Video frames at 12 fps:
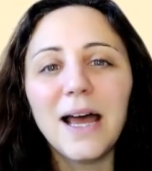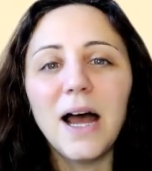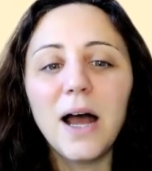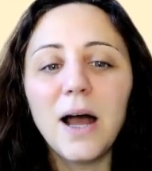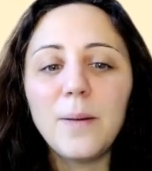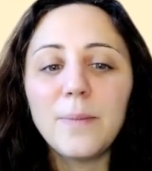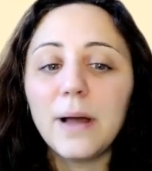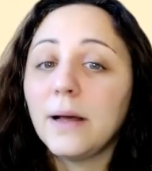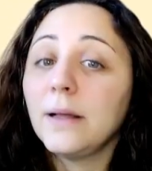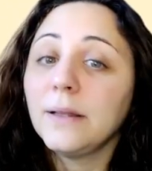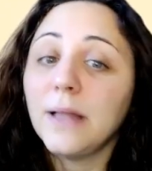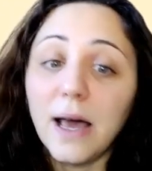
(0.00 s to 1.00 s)
A
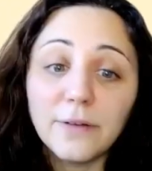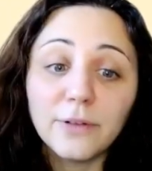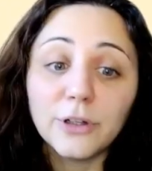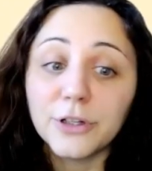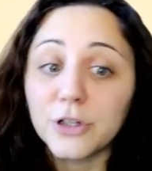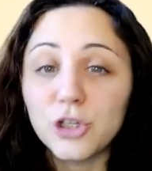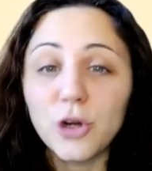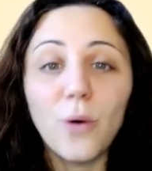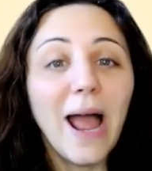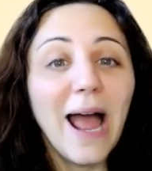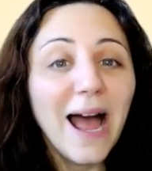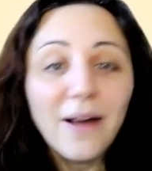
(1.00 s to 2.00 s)
lot of learners
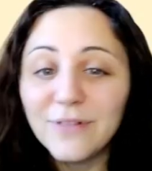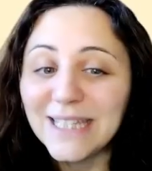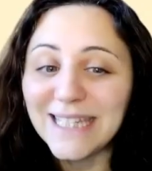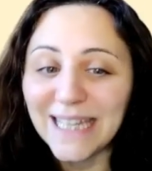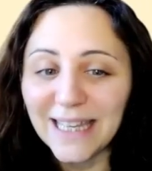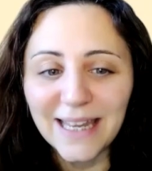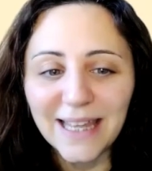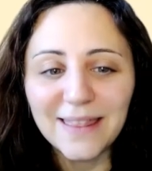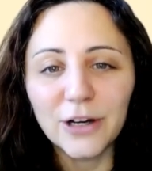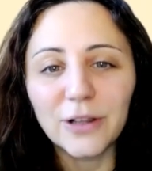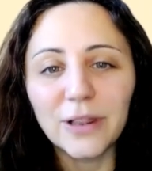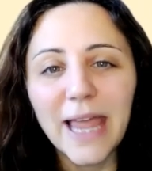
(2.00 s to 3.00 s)
don't have did in
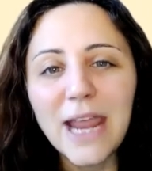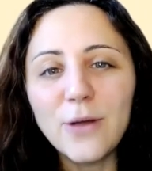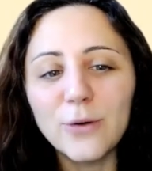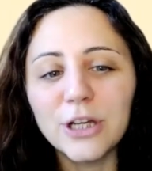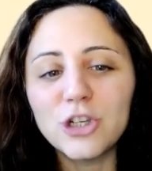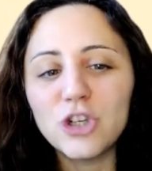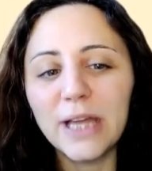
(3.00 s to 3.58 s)
their language.